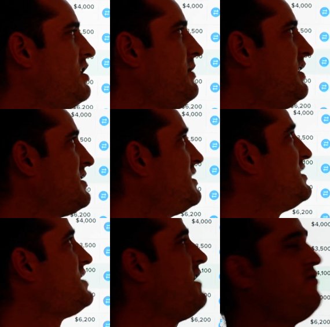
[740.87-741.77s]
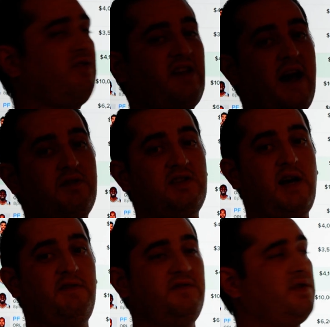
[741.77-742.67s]
I mean, that's going to save you 1,000
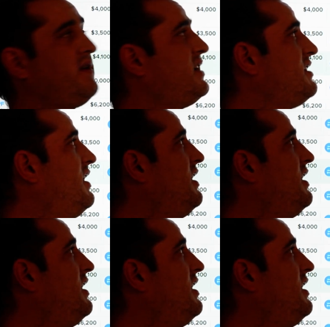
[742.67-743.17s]
off of Durant.